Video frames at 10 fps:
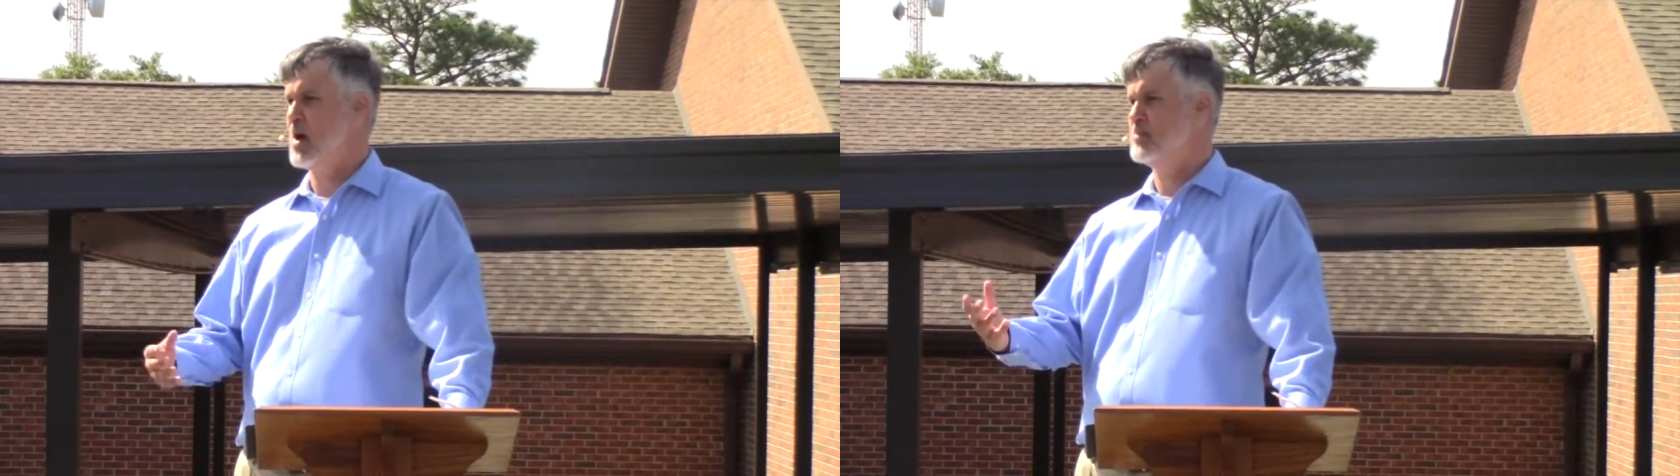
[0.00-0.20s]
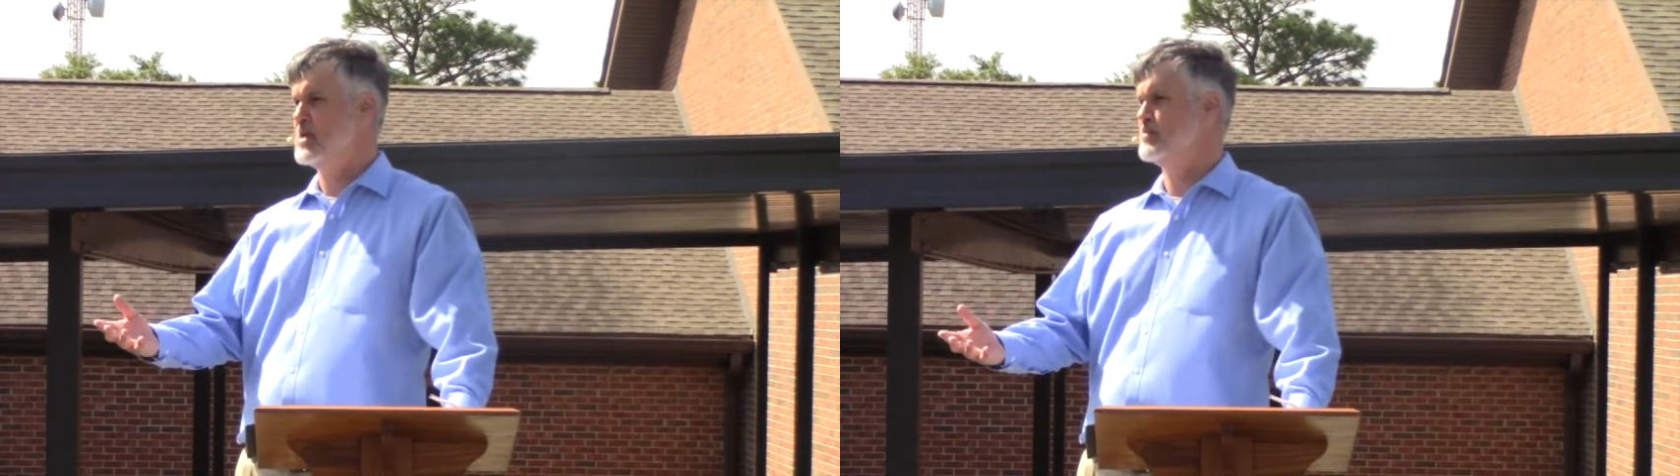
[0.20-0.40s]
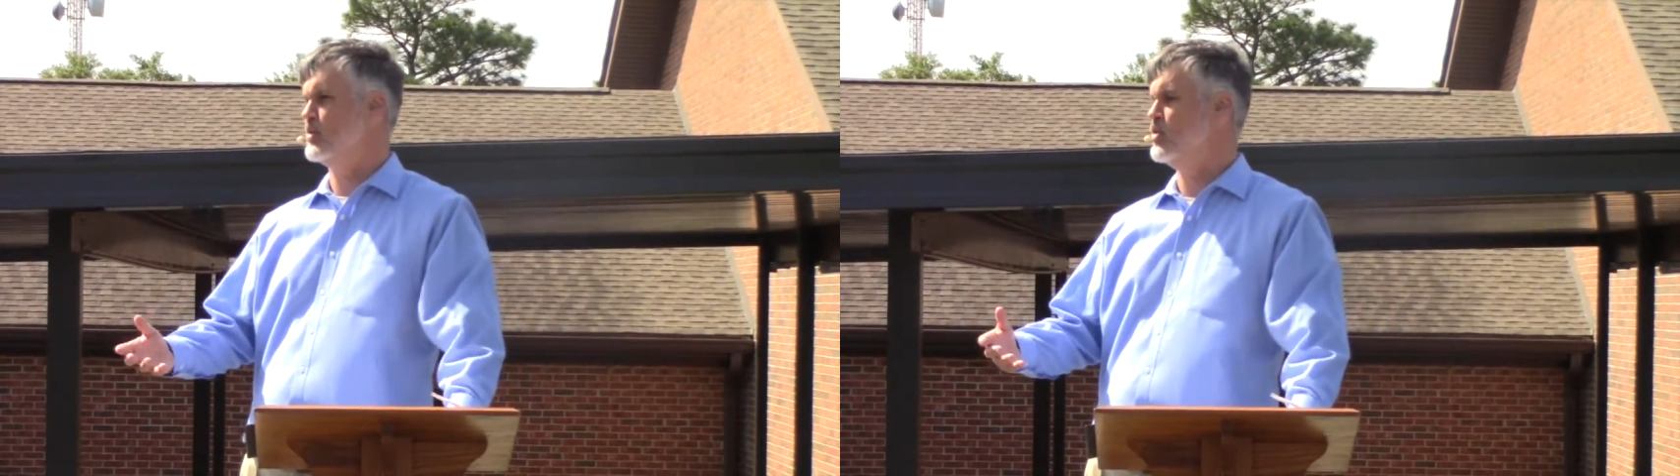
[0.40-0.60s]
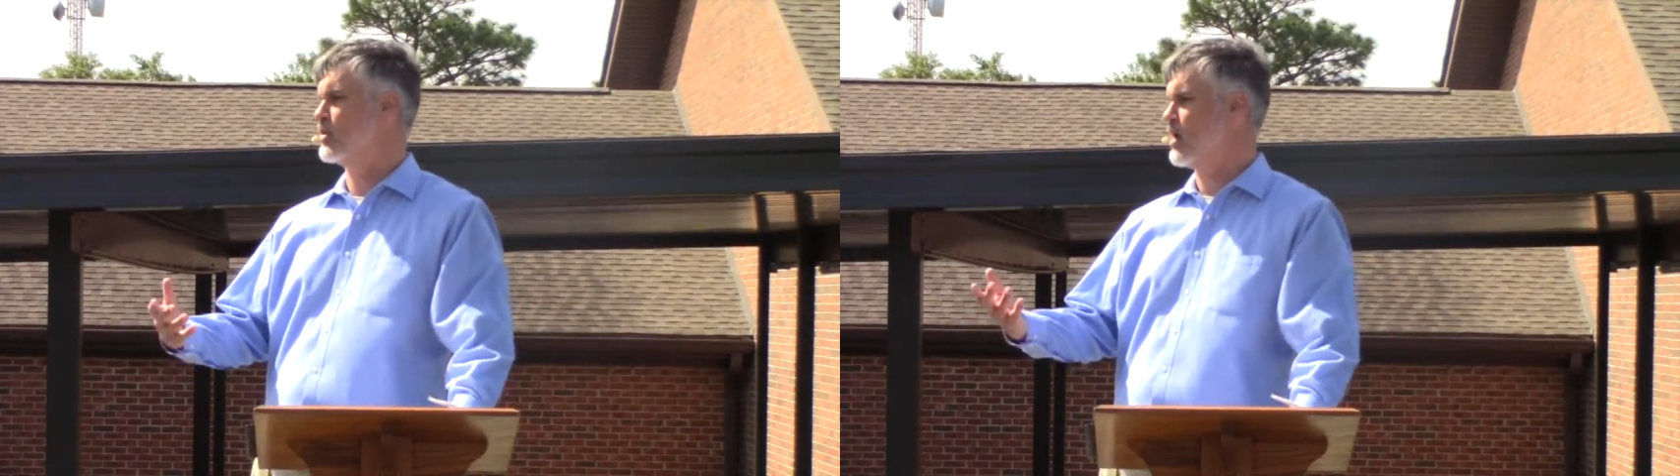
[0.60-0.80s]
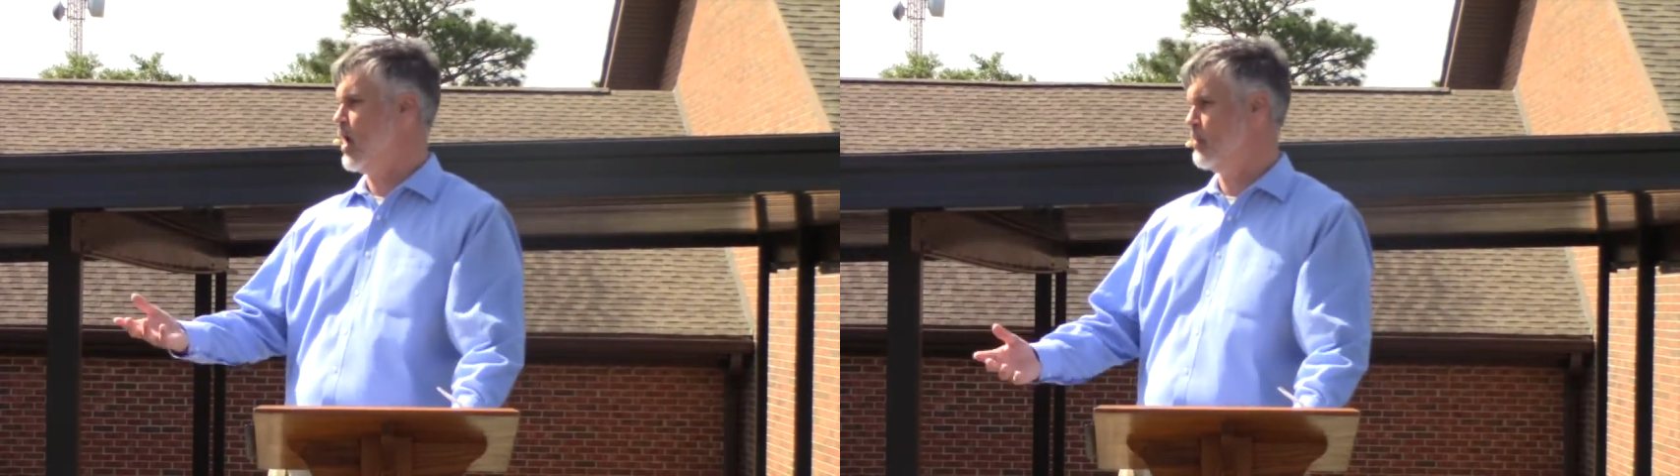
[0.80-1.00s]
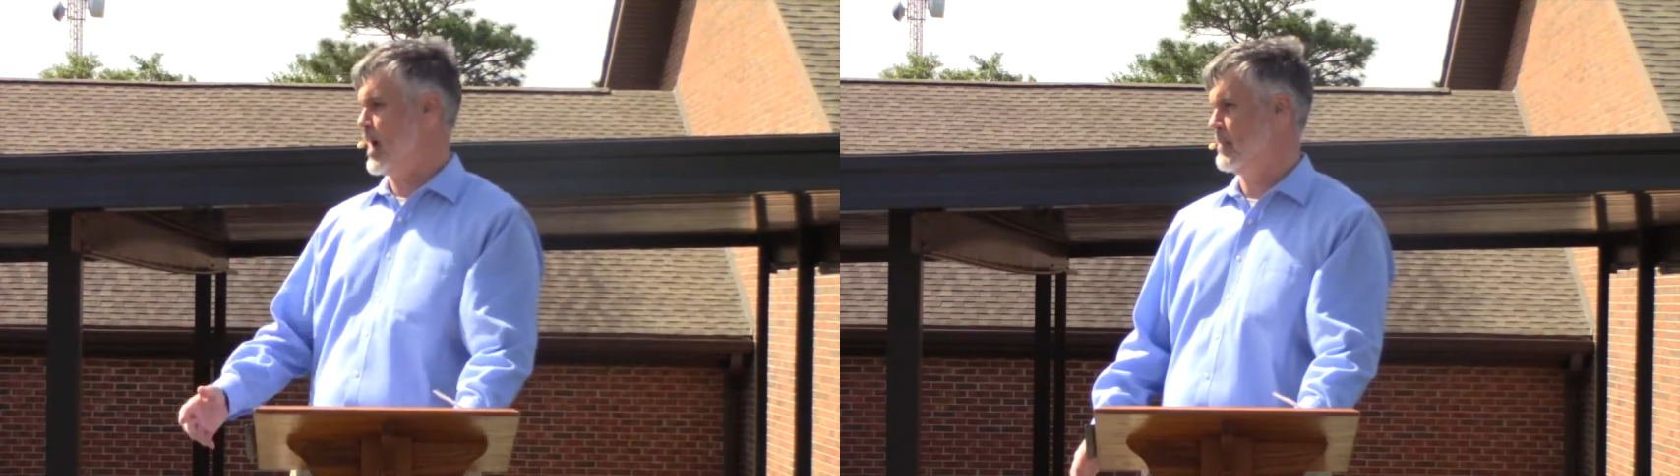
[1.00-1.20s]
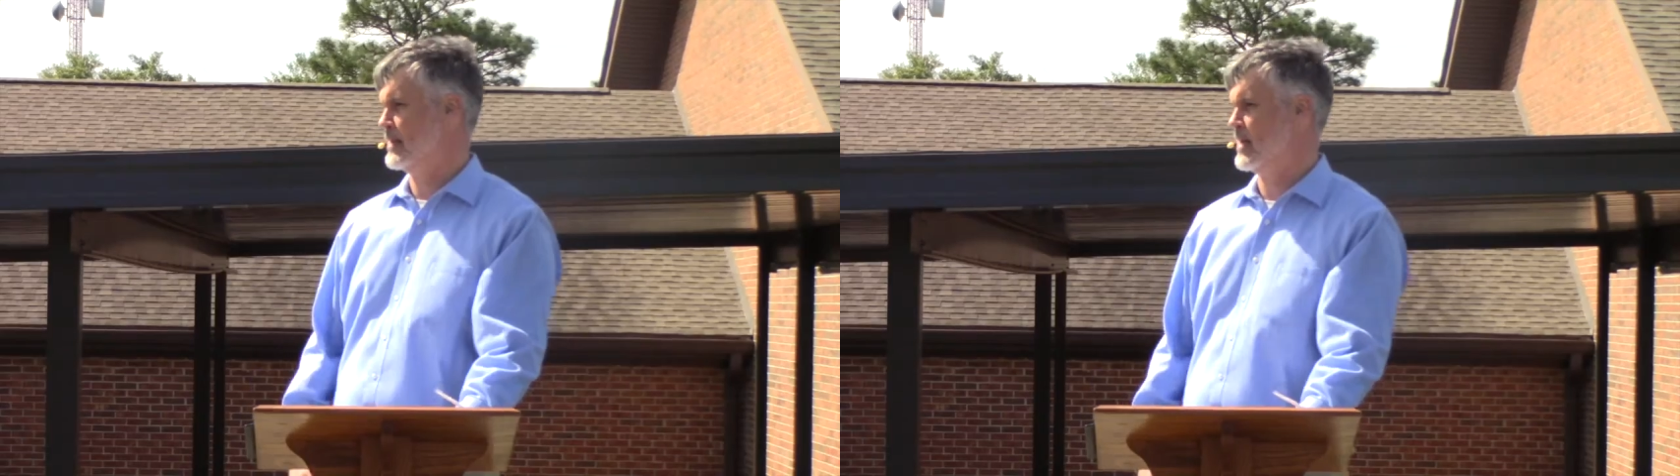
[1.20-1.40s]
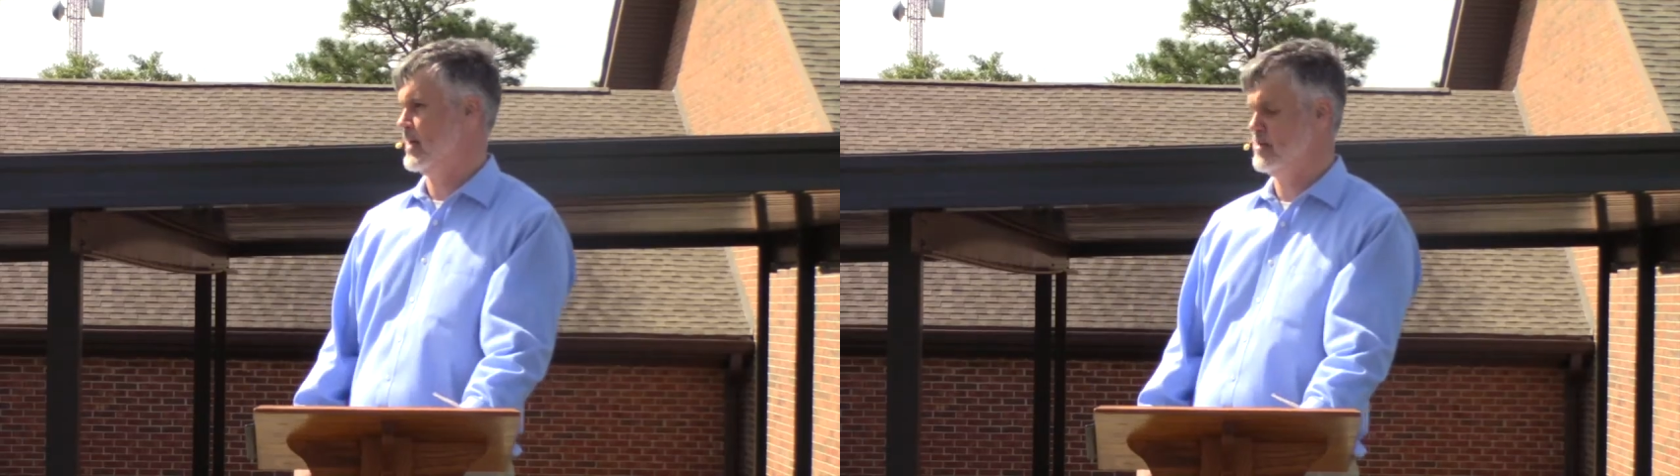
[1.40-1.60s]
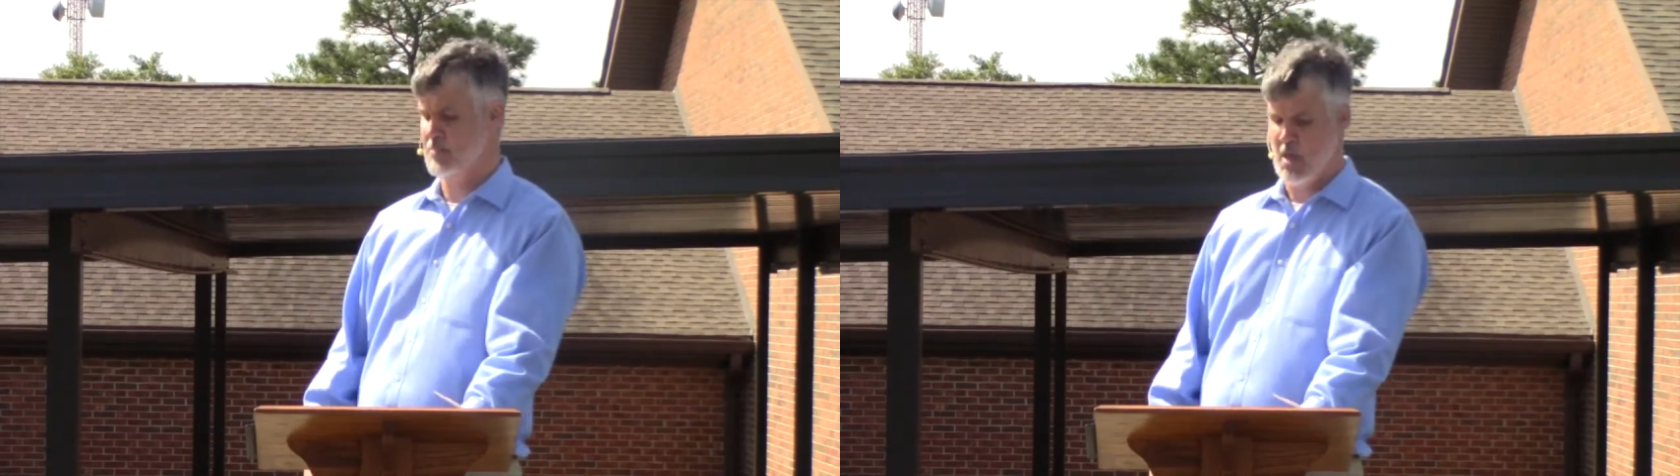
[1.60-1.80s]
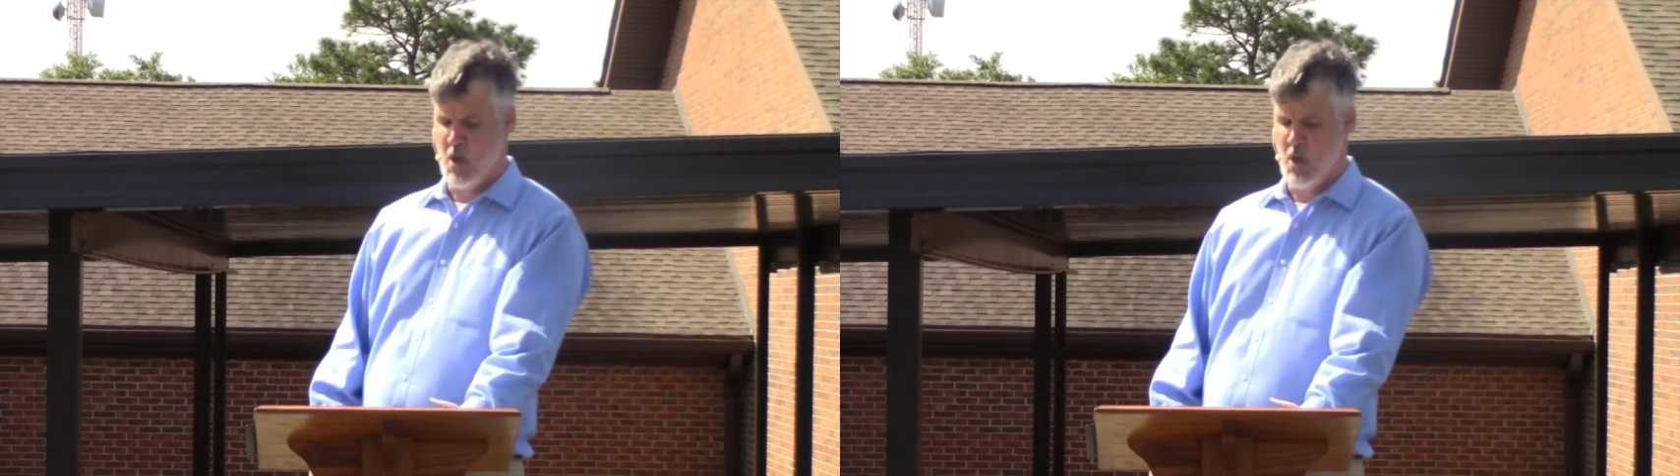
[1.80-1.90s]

people who are called by my name